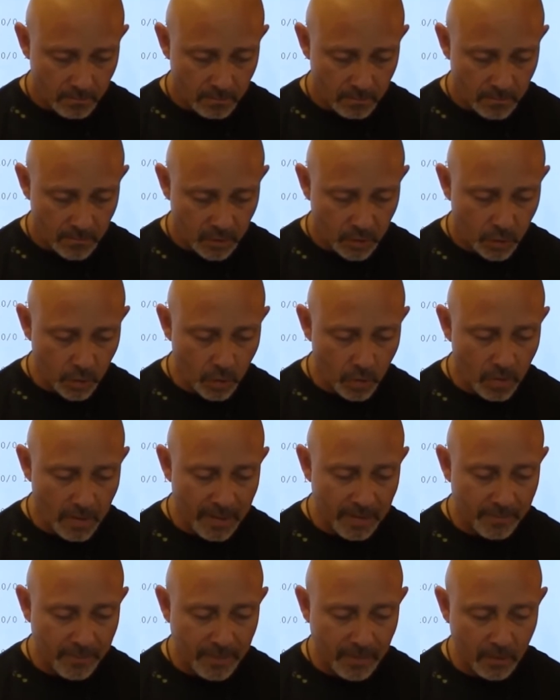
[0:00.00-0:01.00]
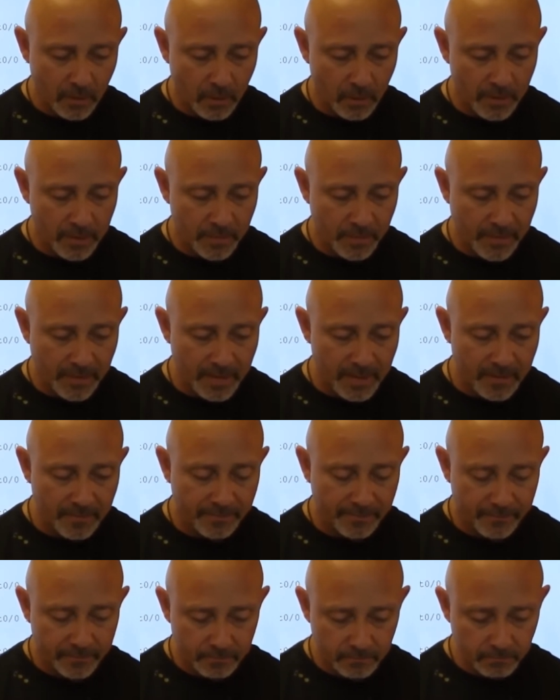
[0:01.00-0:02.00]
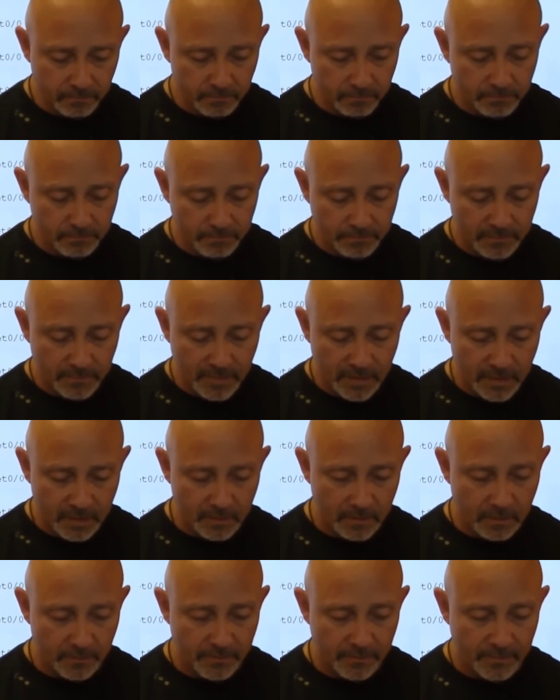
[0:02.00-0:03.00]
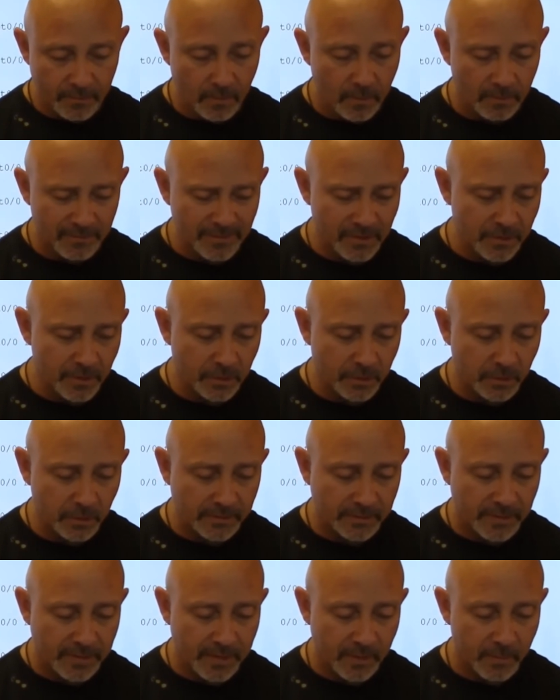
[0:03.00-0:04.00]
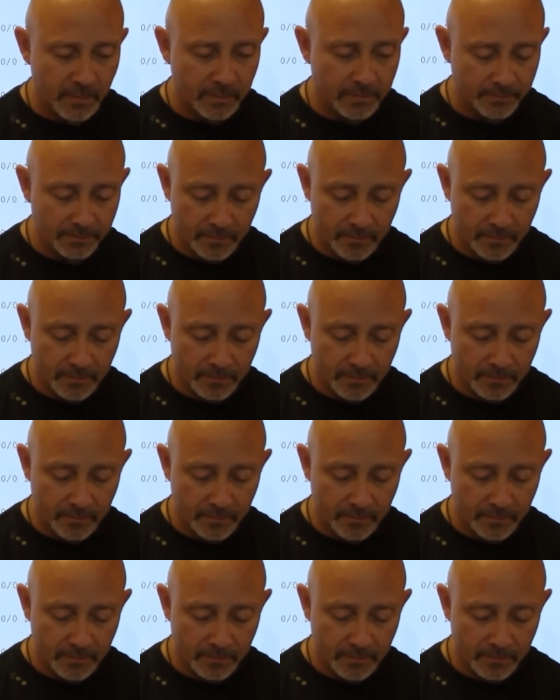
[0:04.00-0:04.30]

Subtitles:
Show IP OSPF. Let's just look at the neighbor.